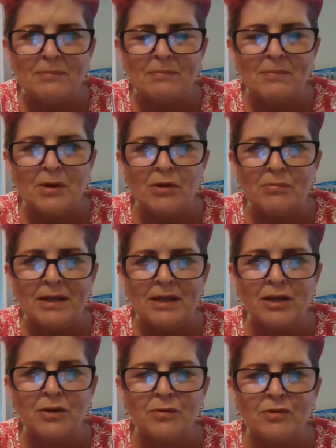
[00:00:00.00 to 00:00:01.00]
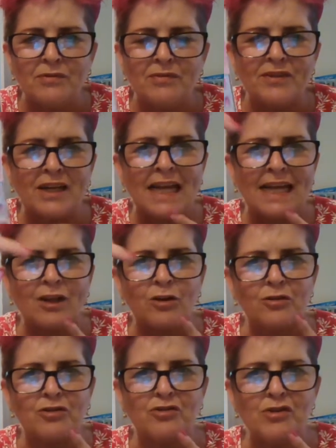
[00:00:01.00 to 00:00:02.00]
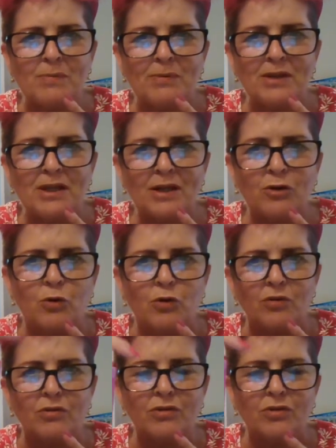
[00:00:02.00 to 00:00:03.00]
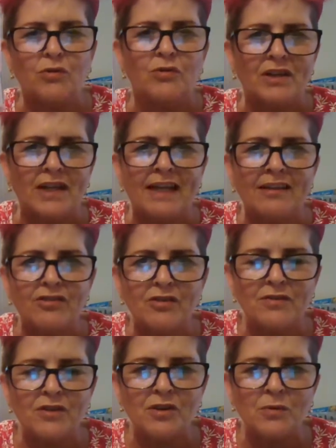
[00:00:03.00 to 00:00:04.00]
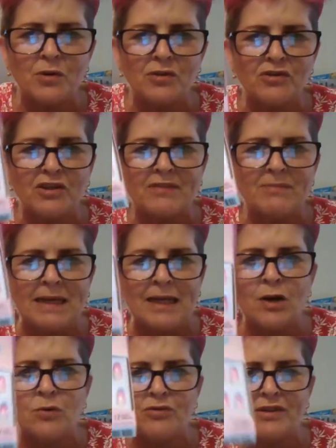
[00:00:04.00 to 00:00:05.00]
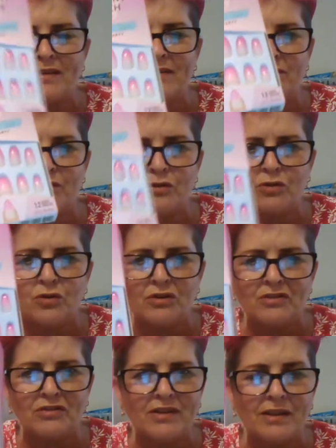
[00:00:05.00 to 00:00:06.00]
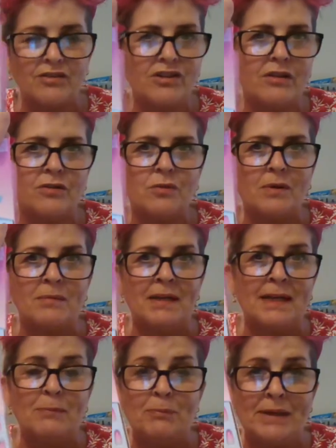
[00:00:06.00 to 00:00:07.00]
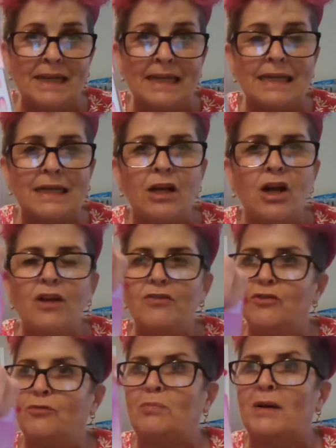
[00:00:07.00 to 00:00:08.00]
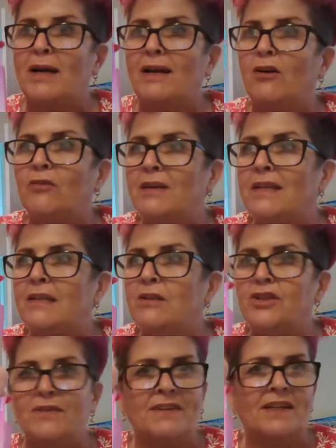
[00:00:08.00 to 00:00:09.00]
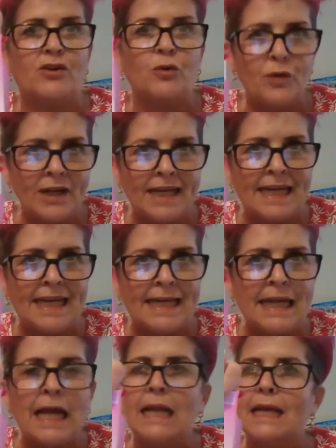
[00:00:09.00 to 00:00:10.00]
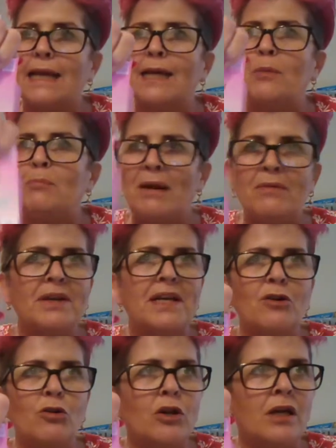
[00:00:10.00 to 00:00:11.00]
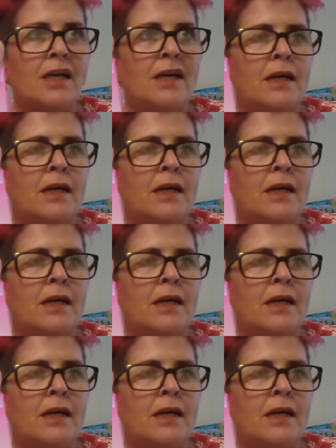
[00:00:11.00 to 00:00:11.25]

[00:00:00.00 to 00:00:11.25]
bought me a load of. They're like on a strip and you cut the nails off that you want. She gives me loads in different colours and things. She knows what I like. Pink, there's bright orange, I've had green, like a berry colour.